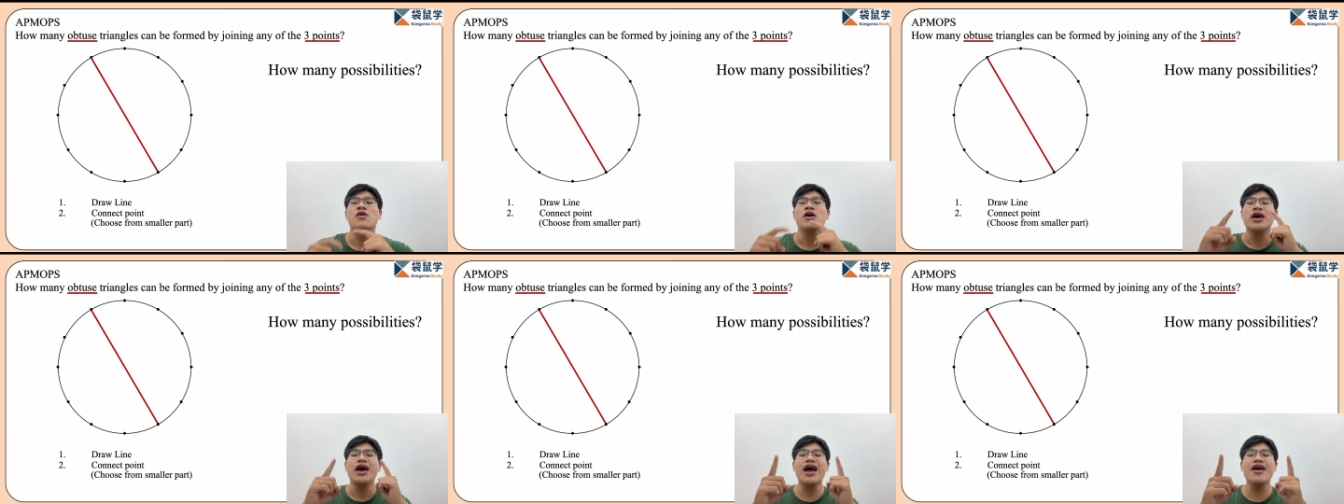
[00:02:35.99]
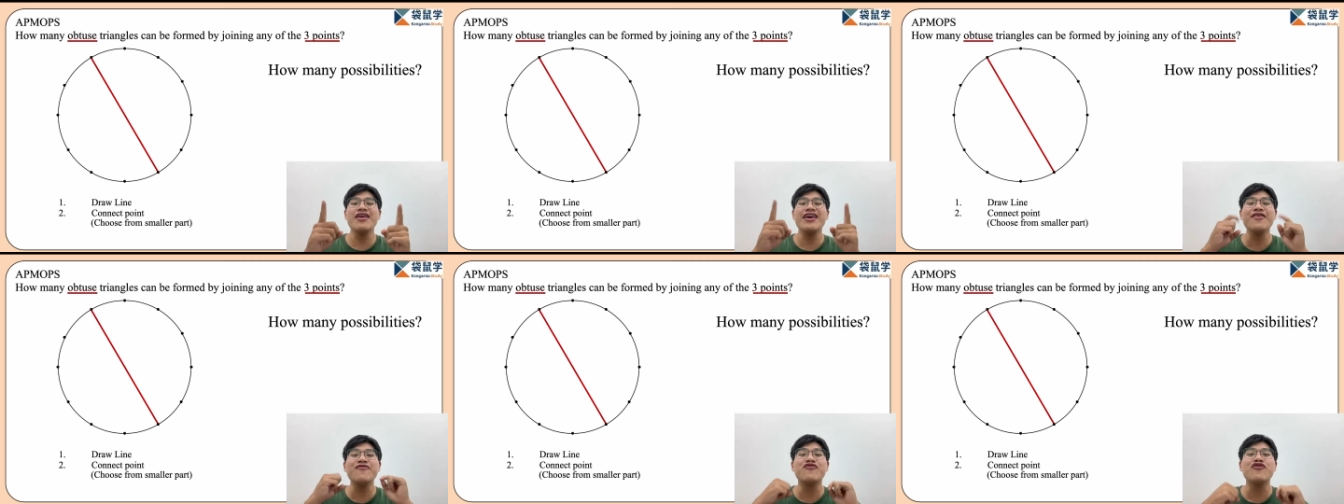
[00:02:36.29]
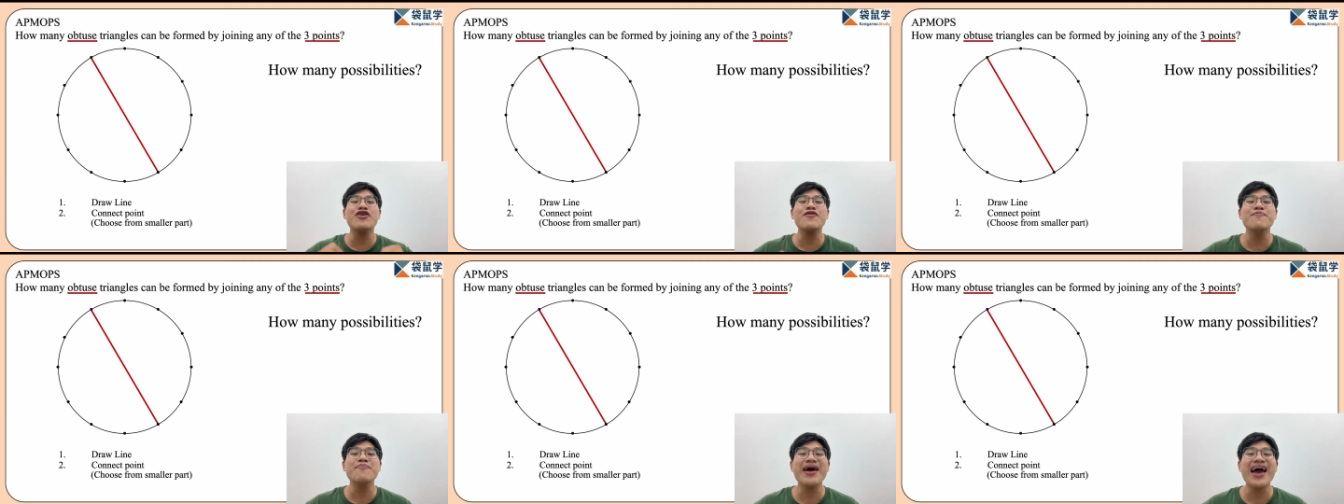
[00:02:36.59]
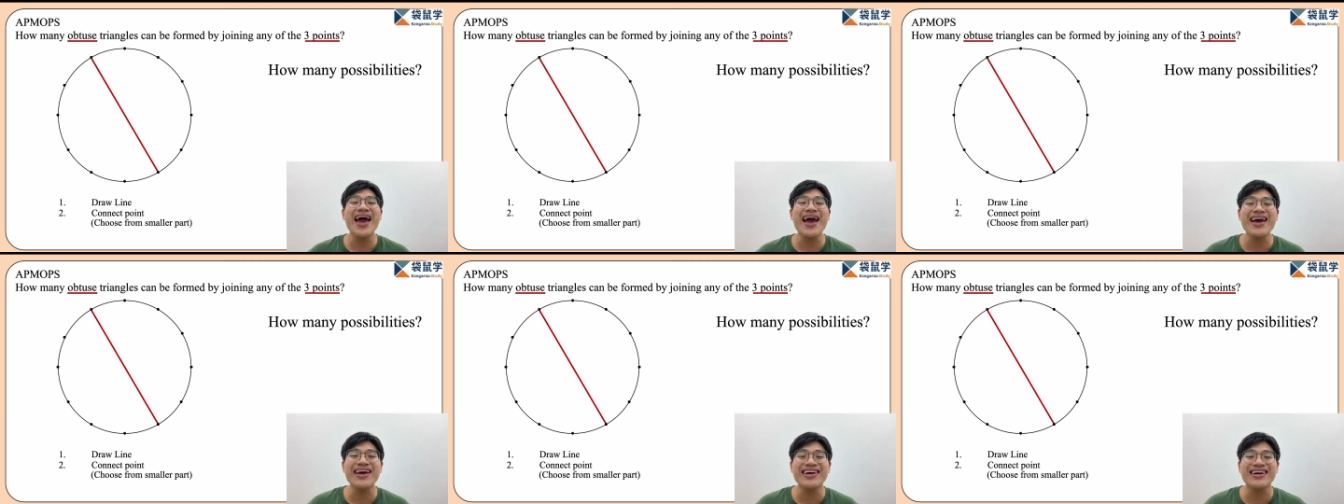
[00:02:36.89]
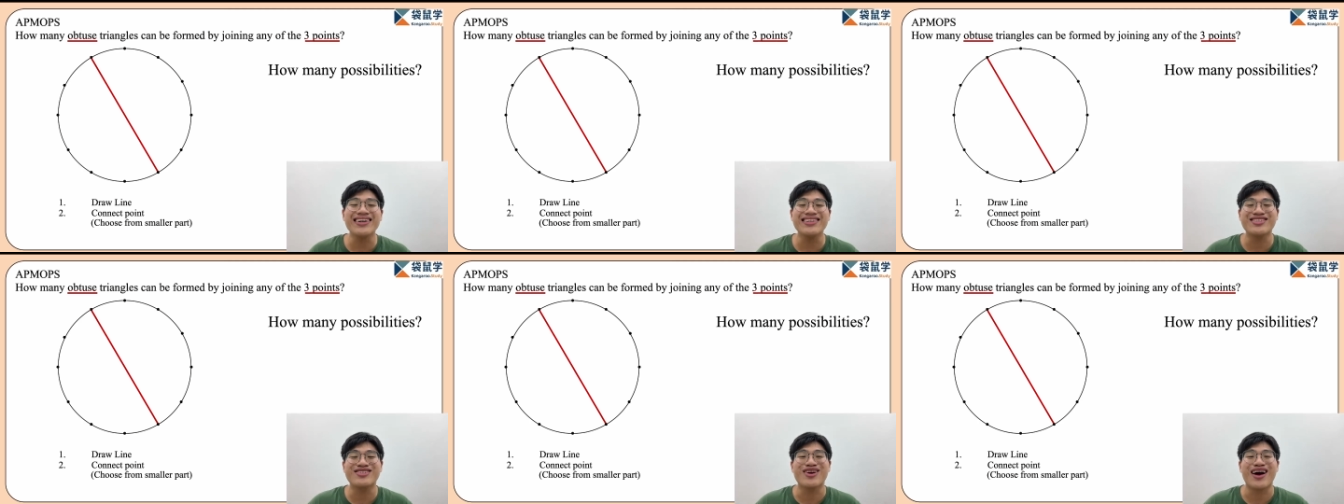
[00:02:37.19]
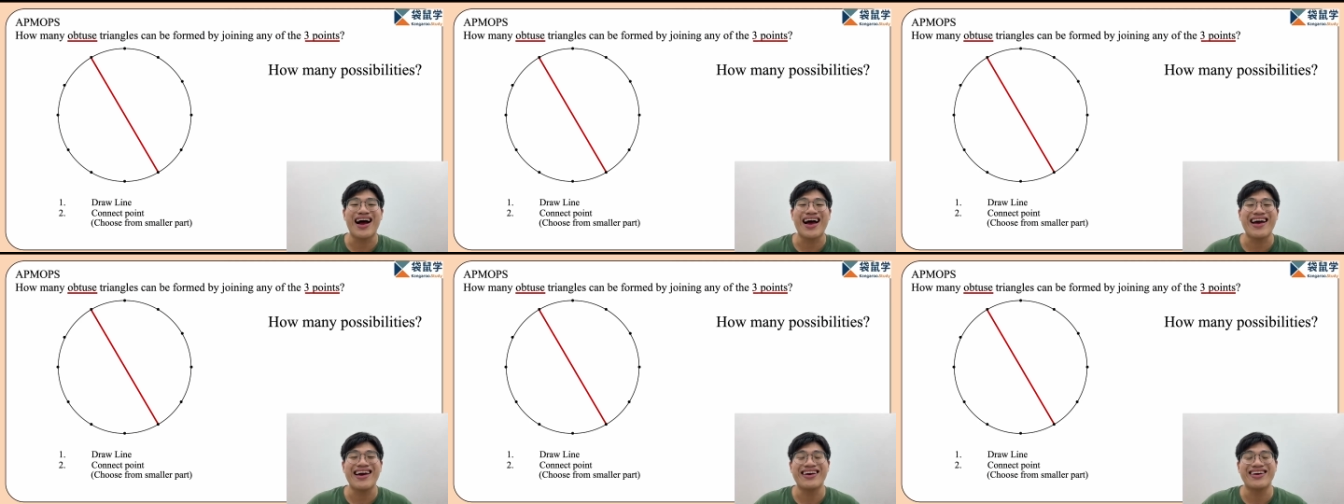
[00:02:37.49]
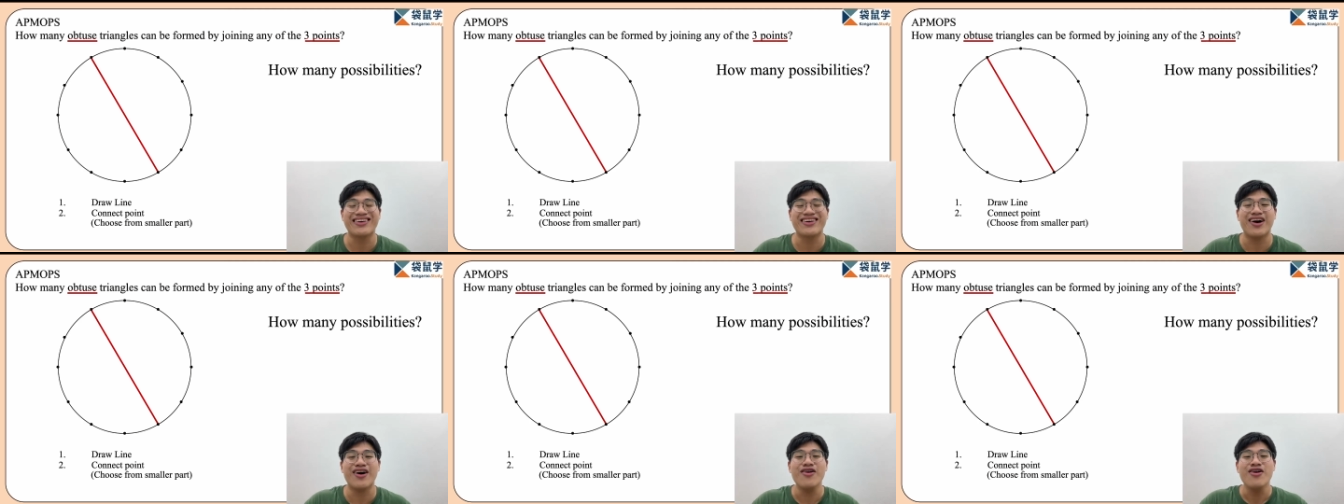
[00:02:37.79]
And if we make a
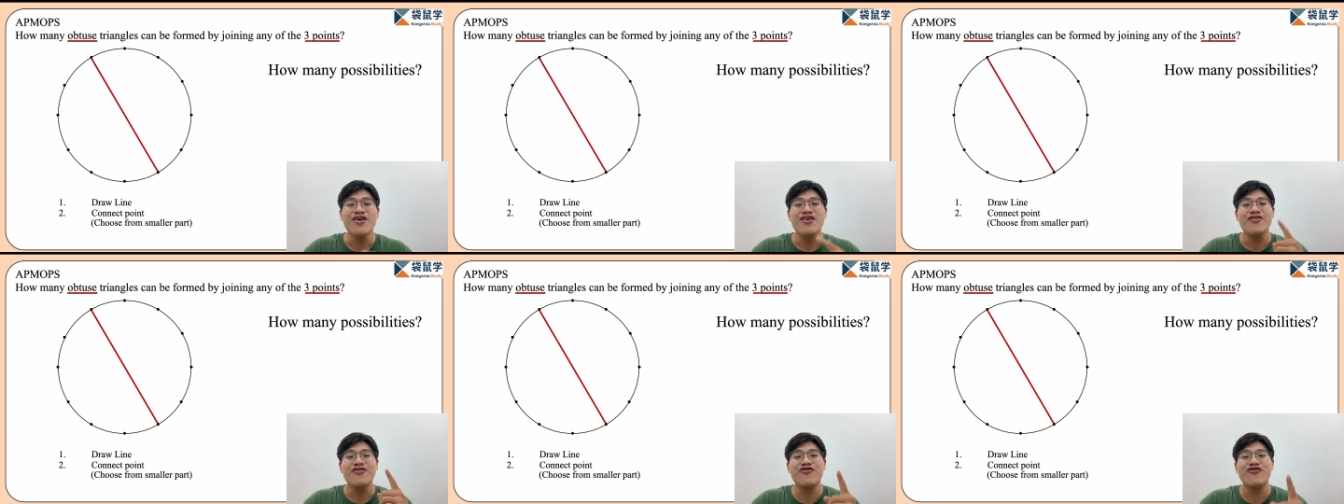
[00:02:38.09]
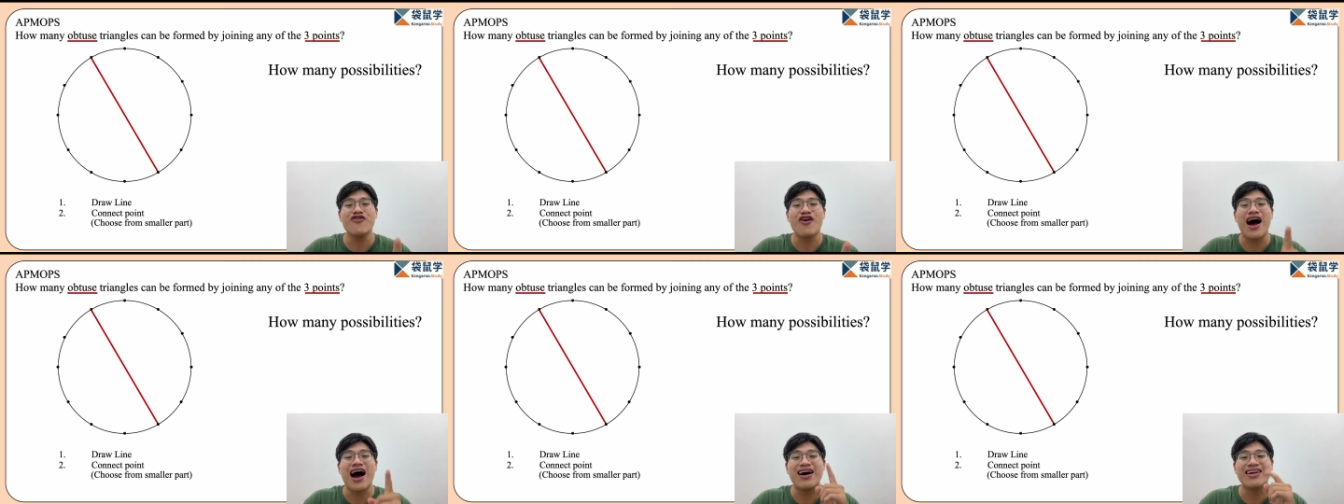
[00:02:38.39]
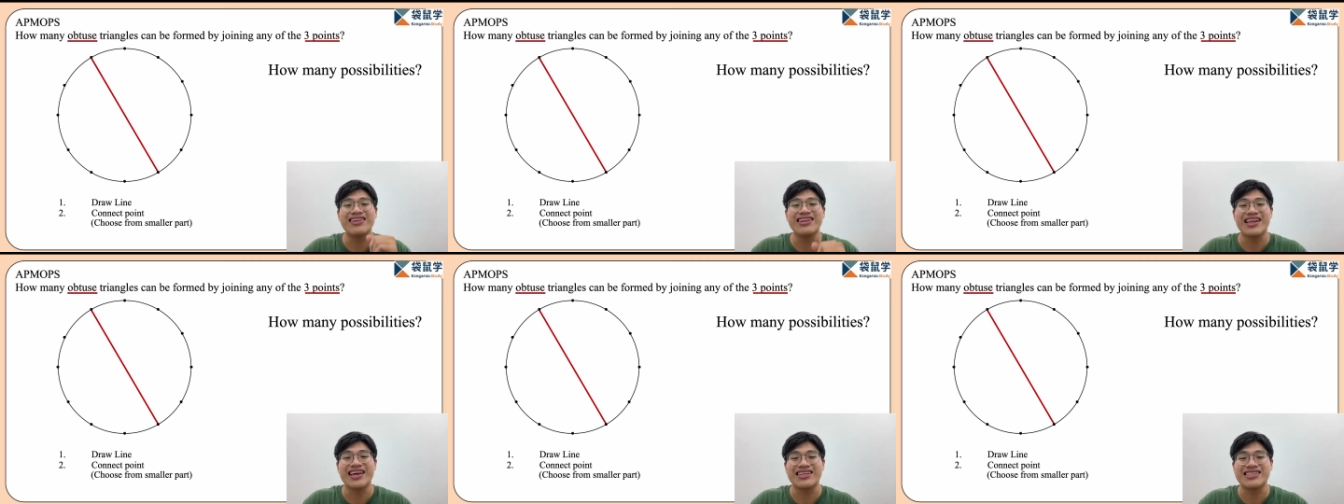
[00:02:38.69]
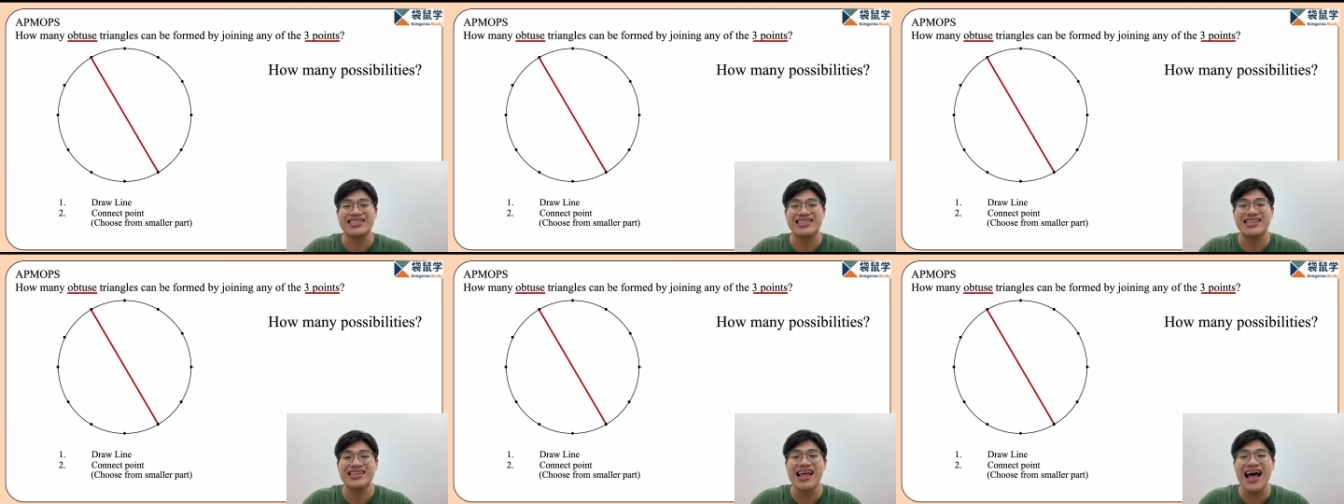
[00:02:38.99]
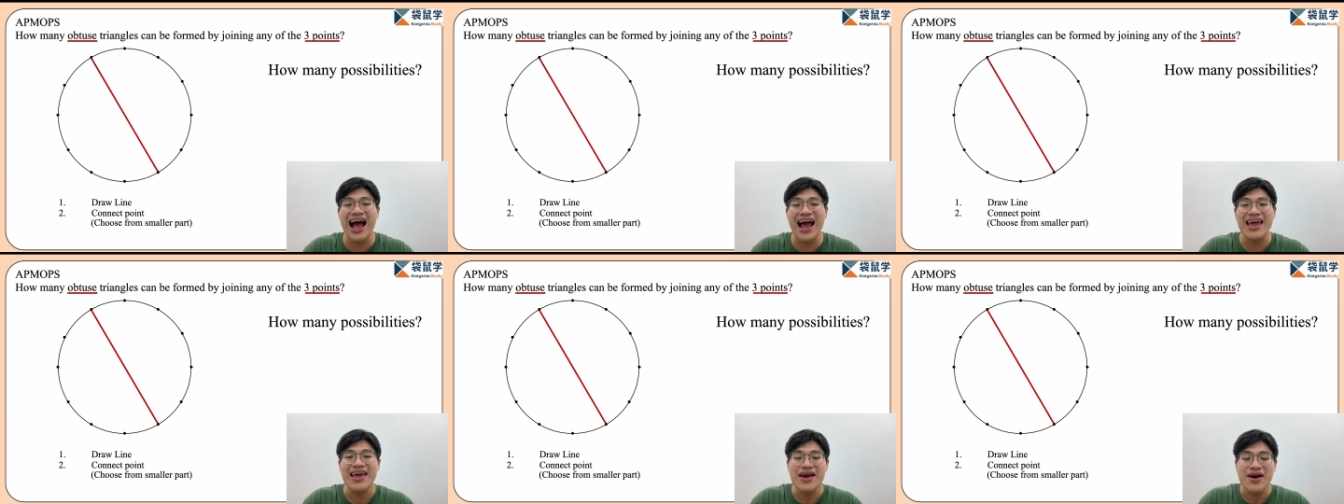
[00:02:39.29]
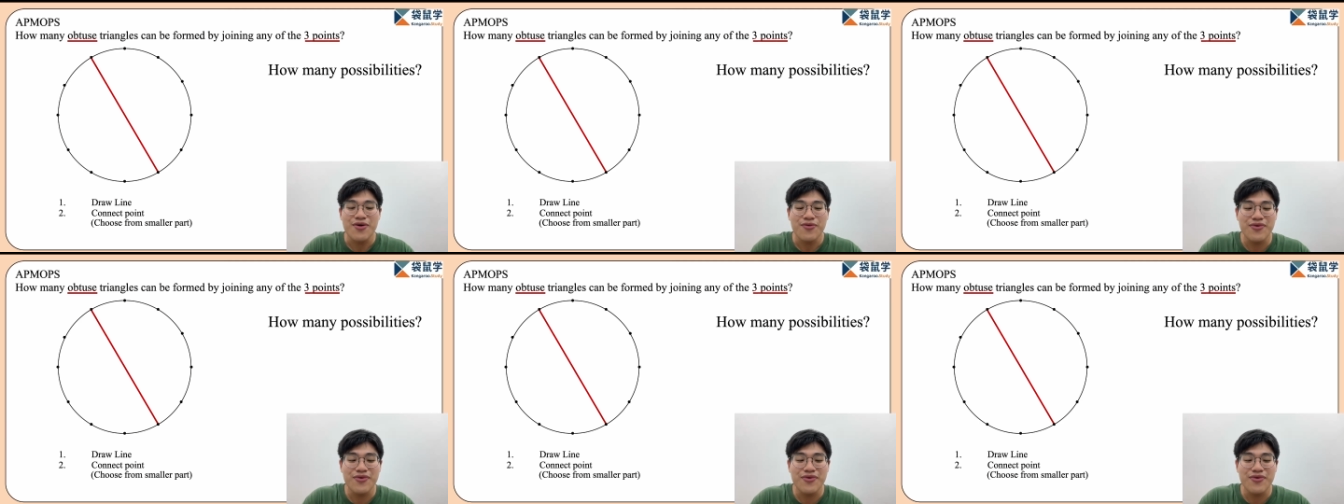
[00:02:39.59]
triangle from this line,